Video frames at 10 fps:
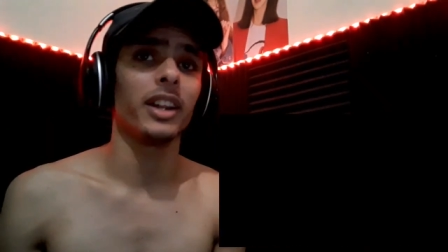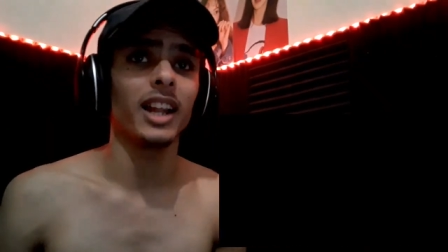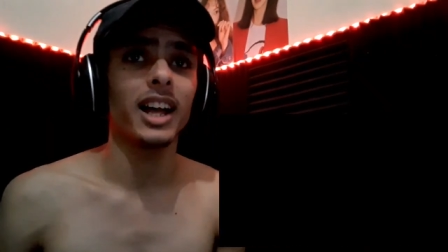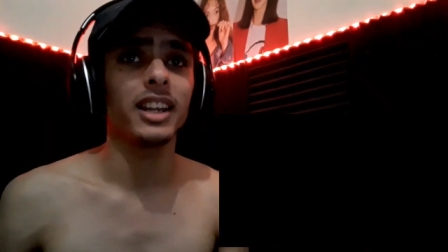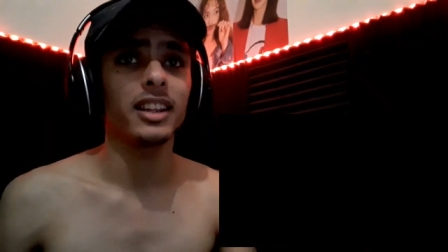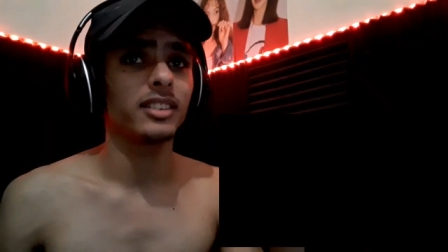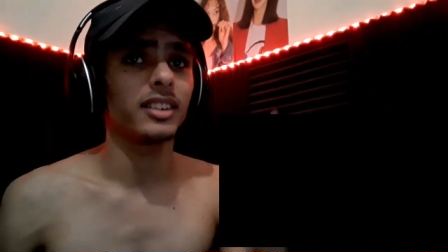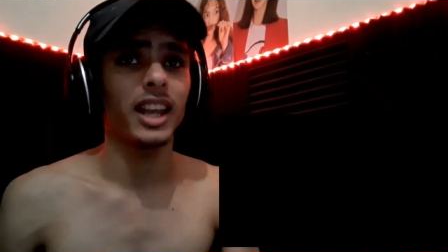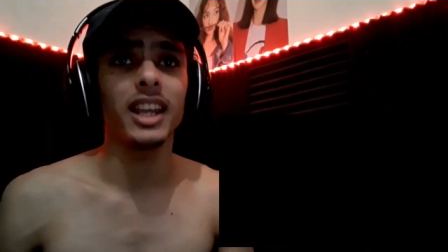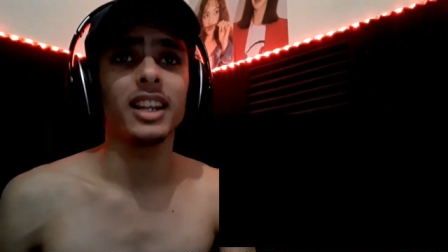nineties,
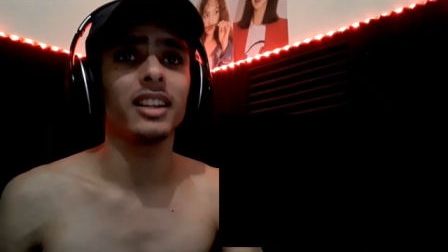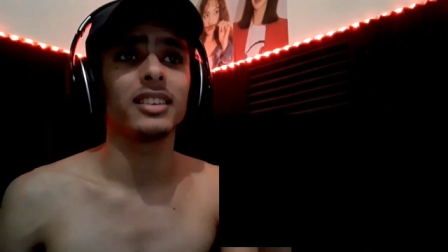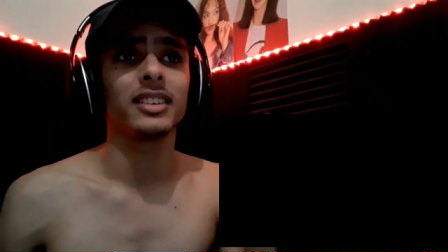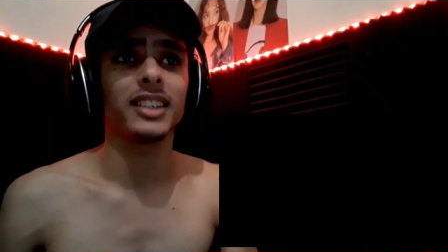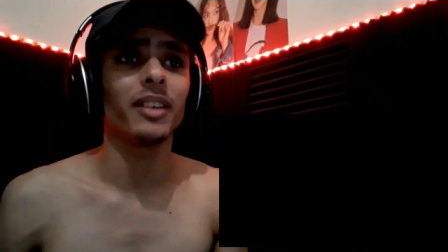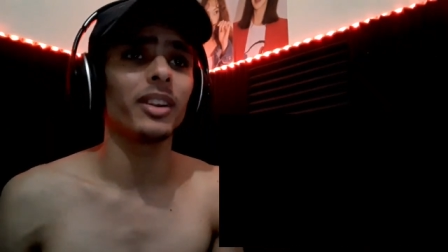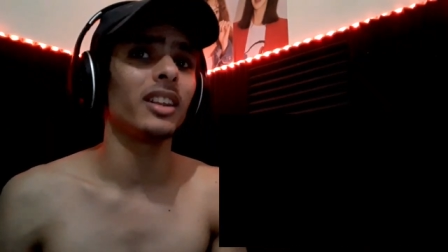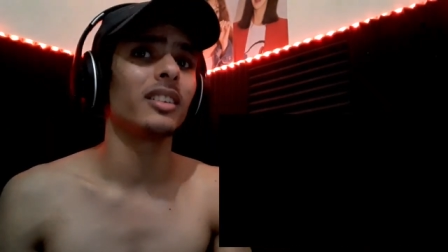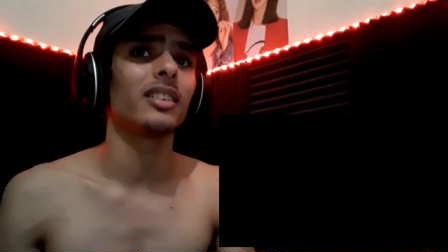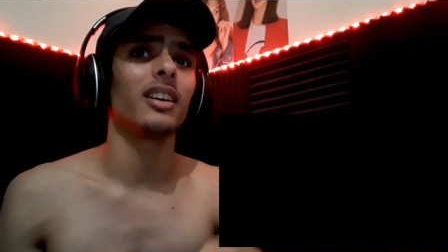eighties,
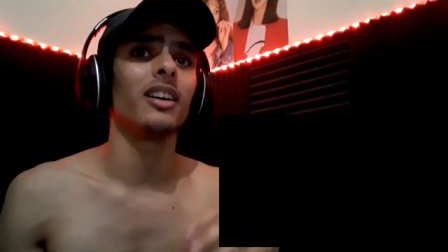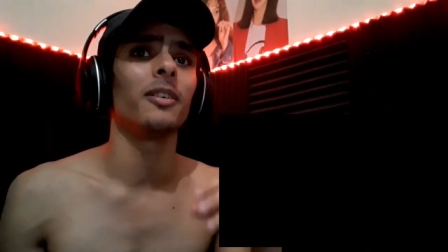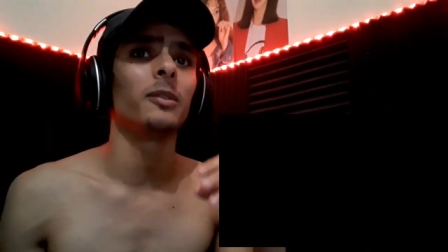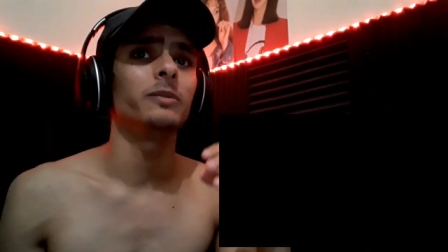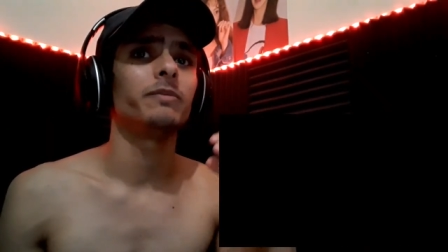seventies, um,